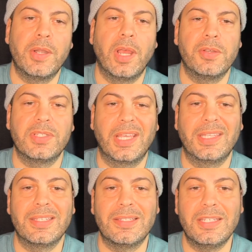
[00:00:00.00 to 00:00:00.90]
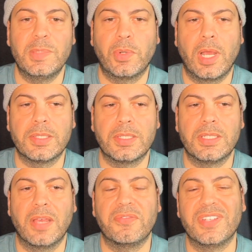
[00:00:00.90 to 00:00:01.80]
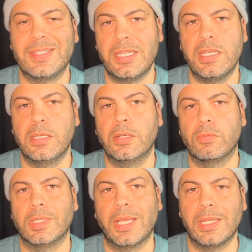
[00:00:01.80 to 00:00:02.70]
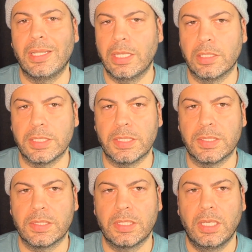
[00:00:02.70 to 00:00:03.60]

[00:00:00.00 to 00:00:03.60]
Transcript: understand the disease process of fatigue related illnesses.